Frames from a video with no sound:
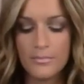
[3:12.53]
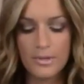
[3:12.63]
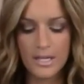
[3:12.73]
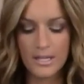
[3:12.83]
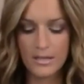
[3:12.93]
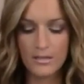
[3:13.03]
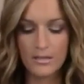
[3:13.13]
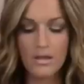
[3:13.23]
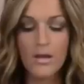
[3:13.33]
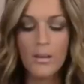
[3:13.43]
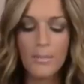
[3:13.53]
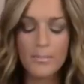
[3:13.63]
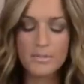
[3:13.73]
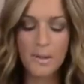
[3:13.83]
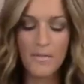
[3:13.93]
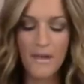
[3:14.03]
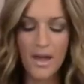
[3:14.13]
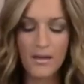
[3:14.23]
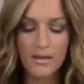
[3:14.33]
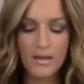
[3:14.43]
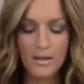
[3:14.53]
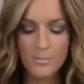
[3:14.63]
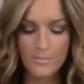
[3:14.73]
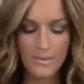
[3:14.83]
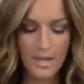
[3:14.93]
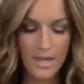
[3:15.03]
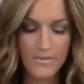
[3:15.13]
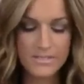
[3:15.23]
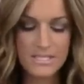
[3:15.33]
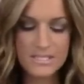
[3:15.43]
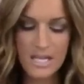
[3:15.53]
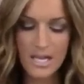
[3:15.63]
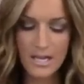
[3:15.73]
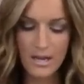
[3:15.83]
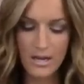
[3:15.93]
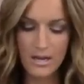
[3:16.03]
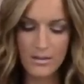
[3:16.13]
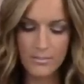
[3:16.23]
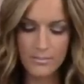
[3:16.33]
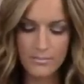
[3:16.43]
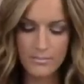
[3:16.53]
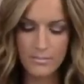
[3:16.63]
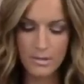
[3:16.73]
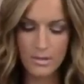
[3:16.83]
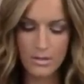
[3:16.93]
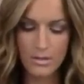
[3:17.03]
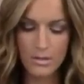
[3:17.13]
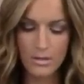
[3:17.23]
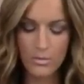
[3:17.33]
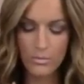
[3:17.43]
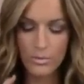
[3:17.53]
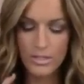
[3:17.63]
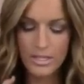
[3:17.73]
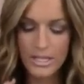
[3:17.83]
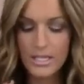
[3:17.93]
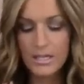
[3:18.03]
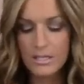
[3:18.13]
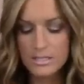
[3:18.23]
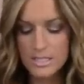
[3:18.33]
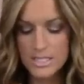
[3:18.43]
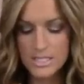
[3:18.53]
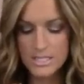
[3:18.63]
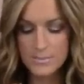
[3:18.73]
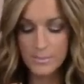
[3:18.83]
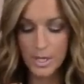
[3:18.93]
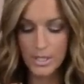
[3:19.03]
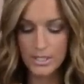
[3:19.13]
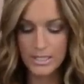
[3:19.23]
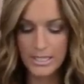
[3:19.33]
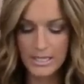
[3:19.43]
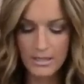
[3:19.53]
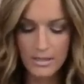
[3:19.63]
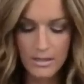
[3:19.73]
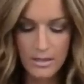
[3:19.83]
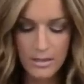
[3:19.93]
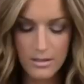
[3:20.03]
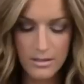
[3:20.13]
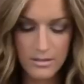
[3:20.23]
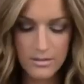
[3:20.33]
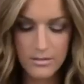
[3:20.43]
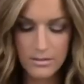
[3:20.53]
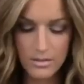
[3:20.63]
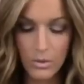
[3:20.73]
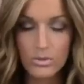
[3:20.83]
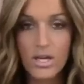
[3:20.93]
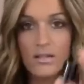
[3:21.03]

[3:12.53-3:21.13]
pretty pumped about that. And this is like um, a really sparkly gold